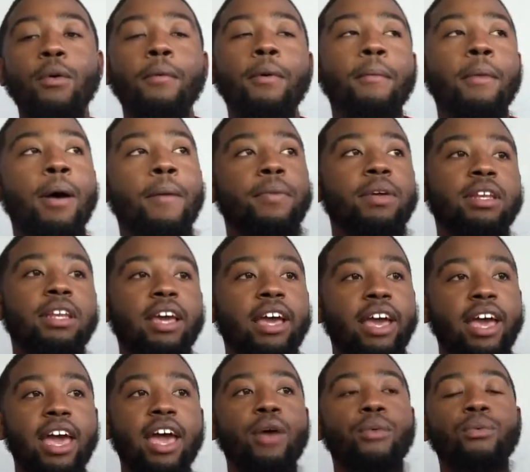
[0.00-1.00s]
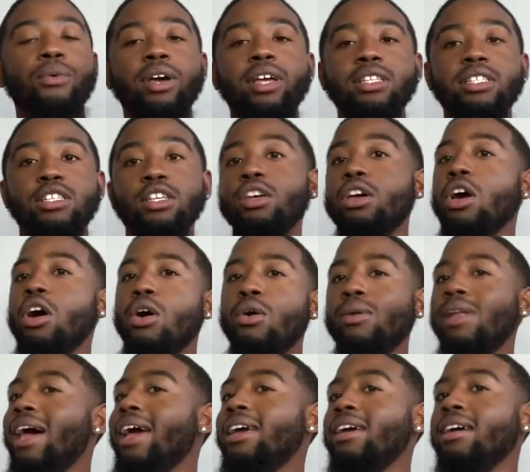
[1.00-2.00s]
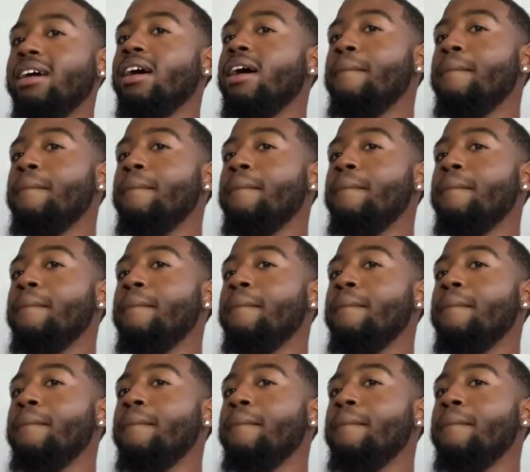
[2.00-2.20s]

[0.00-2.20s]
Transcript: my mom and dad had went to go like